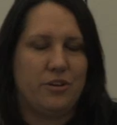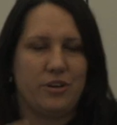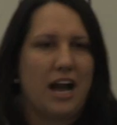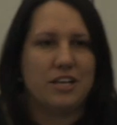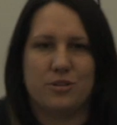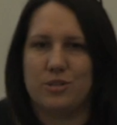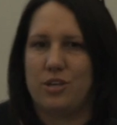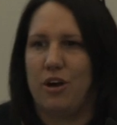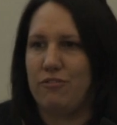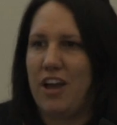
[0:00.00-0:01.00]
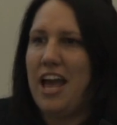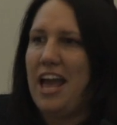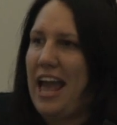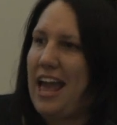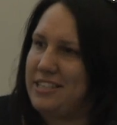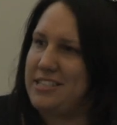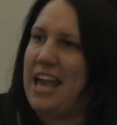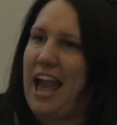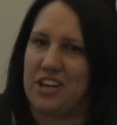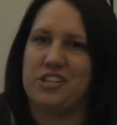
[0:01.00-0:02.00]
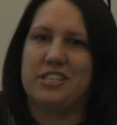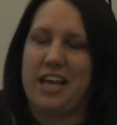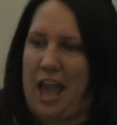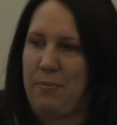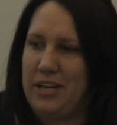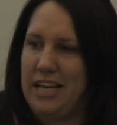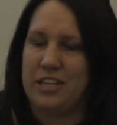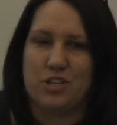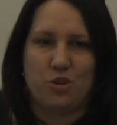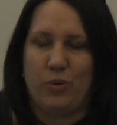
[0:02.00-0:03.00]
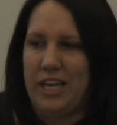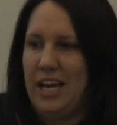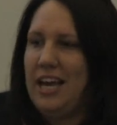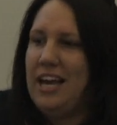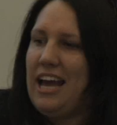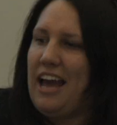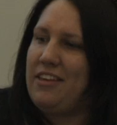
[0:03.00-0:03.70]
you ask yourself as the actions are happening, the doing,